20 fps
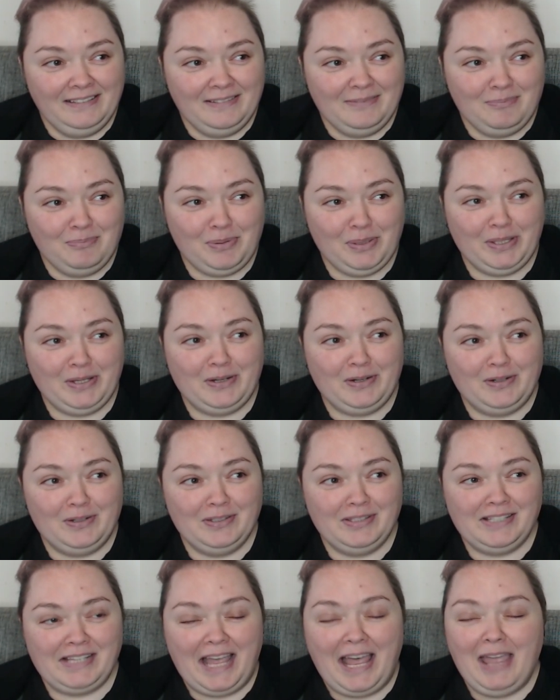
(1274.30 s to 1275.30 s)

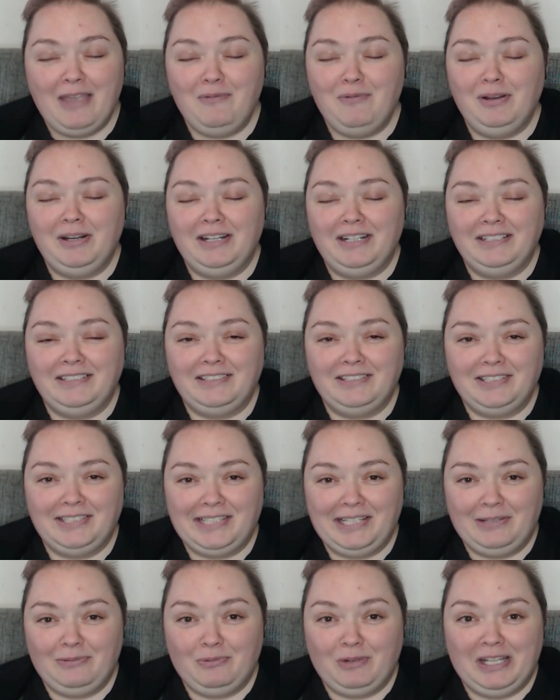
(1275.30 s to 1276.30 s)
Because I want to
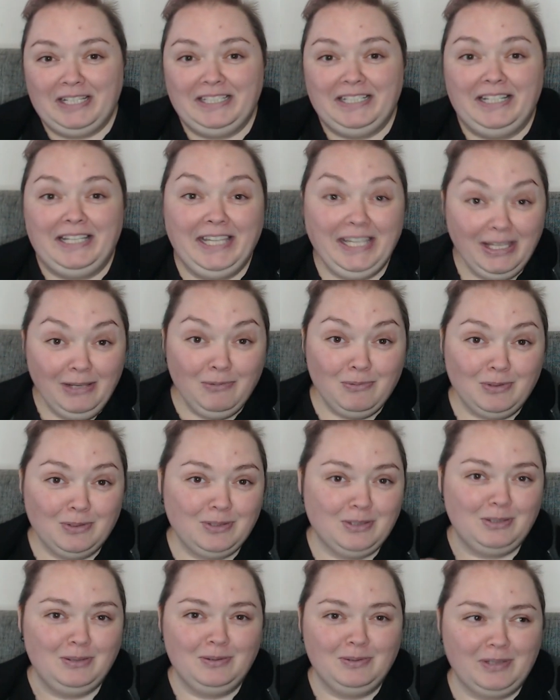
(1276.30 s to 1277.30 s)
understand why he
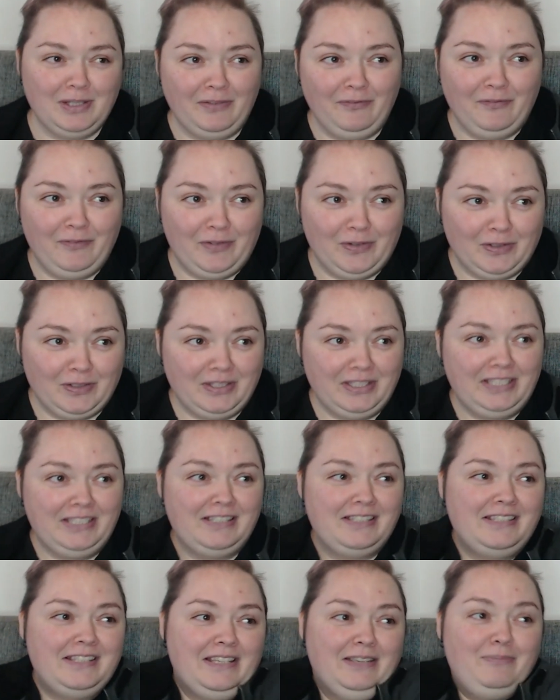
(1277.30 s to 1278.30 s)
was looking for
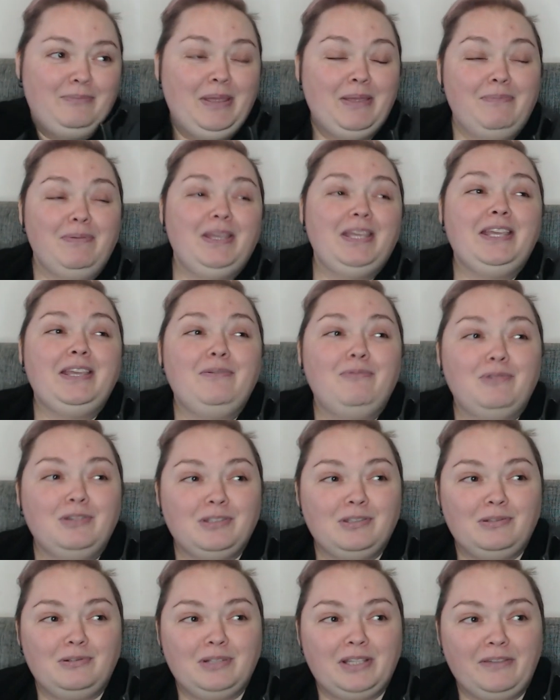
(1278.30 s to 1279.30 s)
this thing. Maybe he
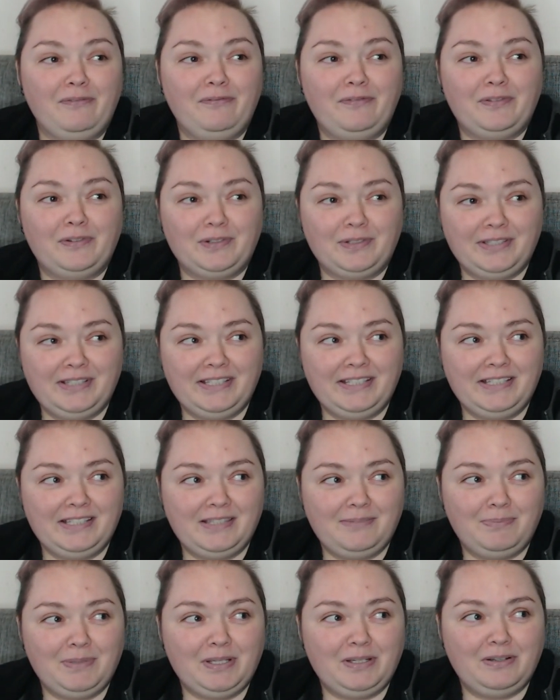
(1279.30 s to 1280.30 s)
was looking for
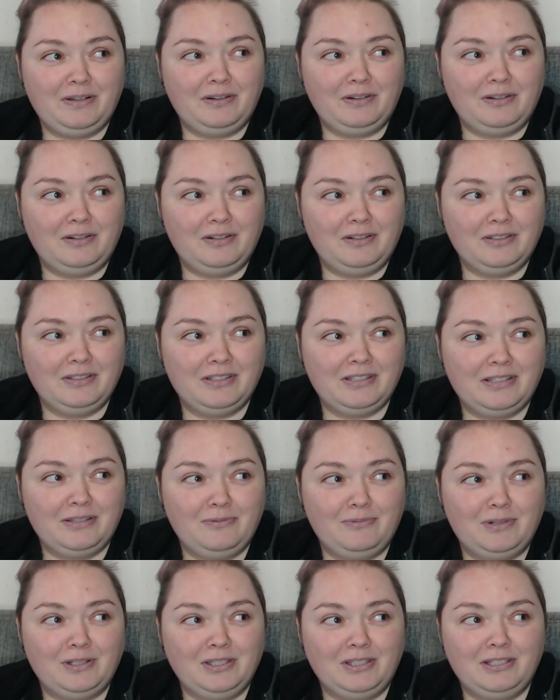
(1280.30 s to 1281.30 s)
this because he
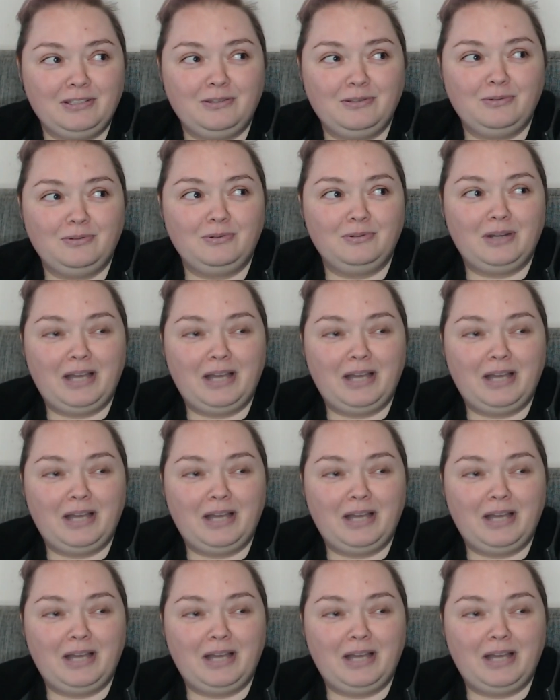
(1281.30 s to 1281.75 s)
wanted to